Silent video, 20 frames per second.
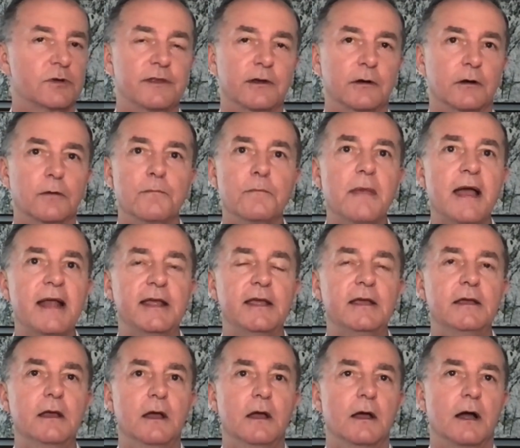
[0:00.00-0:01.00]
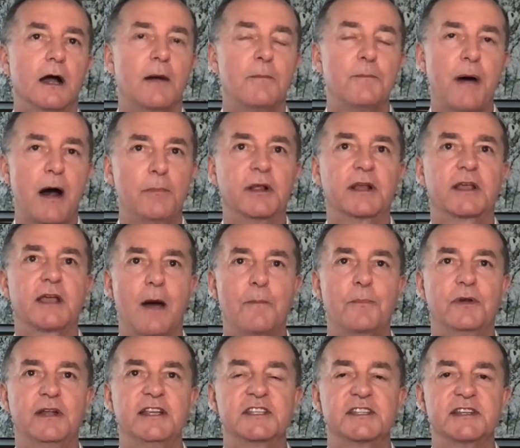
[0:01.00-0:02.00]
There are many public
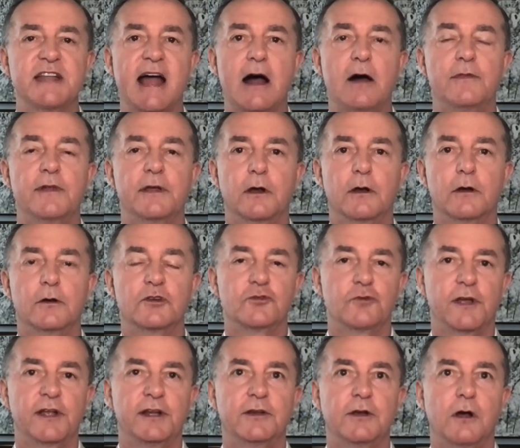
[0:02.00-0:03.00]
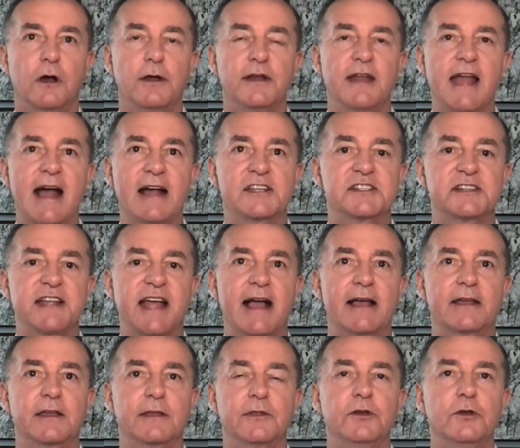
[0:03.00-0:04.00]
companies now that are traded on
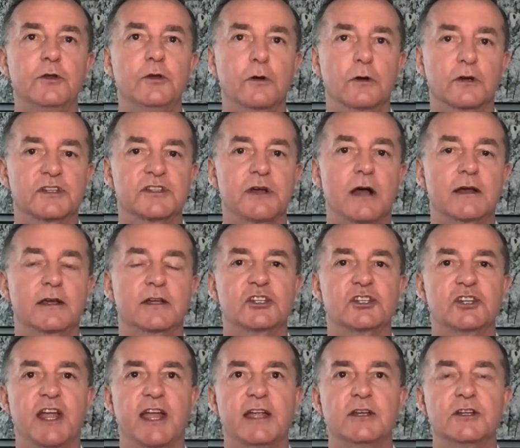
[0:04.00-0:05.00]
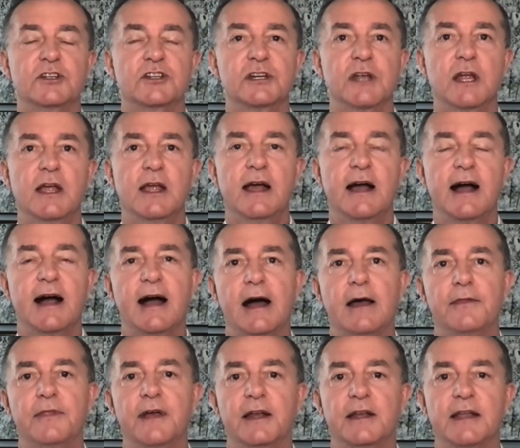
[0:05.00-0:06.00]
NASDAQ and the New York Stock Exchange
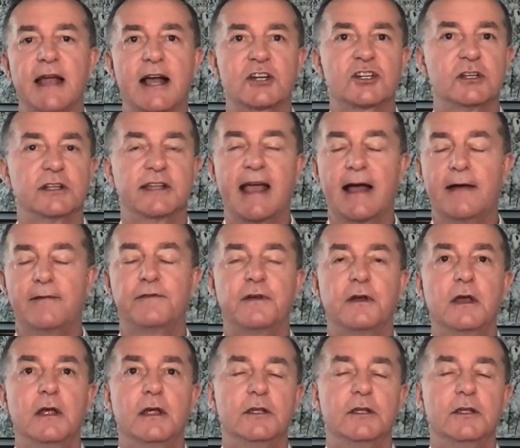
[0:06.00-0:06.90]
that actually have